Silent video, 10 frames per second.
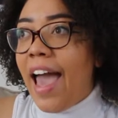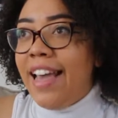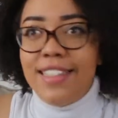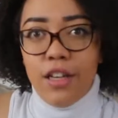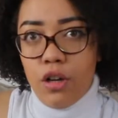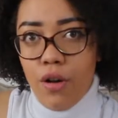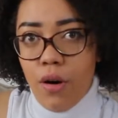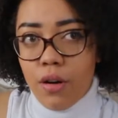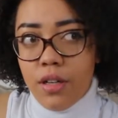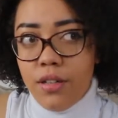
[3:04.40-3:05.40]
8
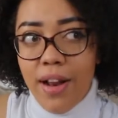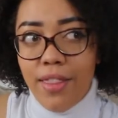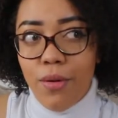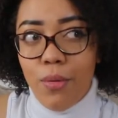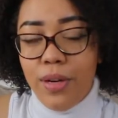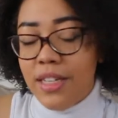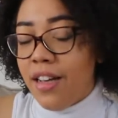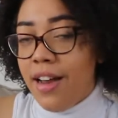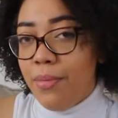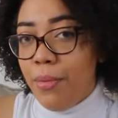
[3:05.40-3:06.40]
o'clock when we
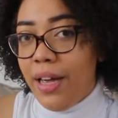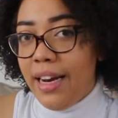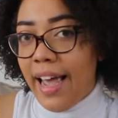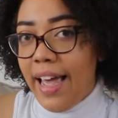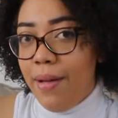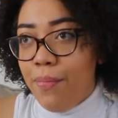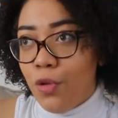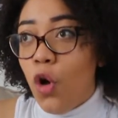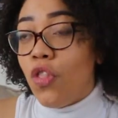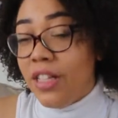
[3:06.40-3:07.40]
decided we were gonna get
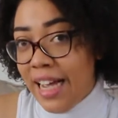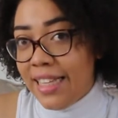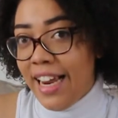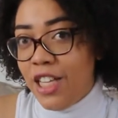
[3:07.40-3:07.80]
him on the Saturday.